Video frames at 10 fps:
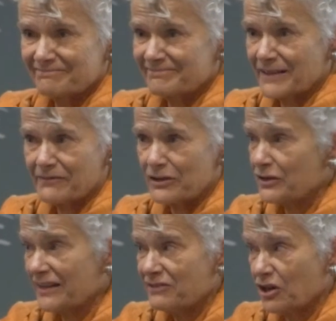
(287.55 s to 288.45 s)
Ever
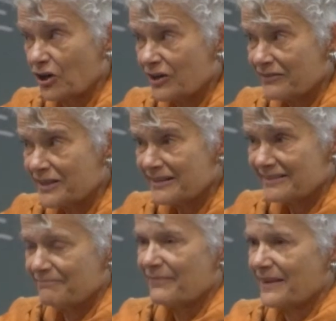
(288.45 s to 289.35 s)
even heard of it?
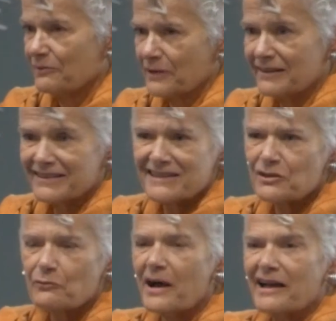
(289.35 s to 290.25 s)
Well, it's
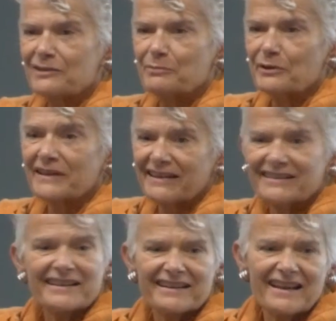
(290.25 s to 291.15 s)
a wild book,
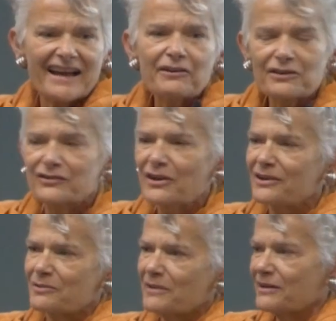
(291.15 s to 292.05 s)
and I could have
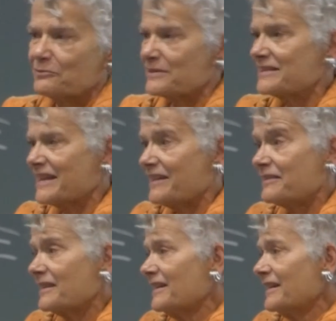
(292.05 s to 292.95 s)
talked about it with
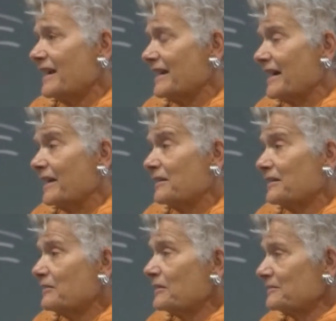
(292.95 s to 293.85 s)
Seth, and I
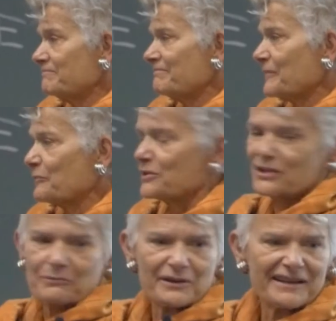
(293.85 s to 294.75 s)
wish
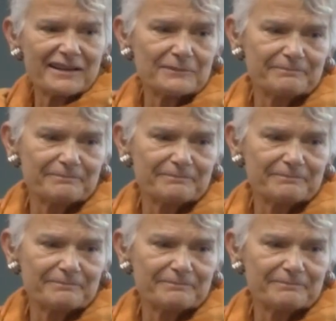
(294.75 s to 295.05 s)
he were here.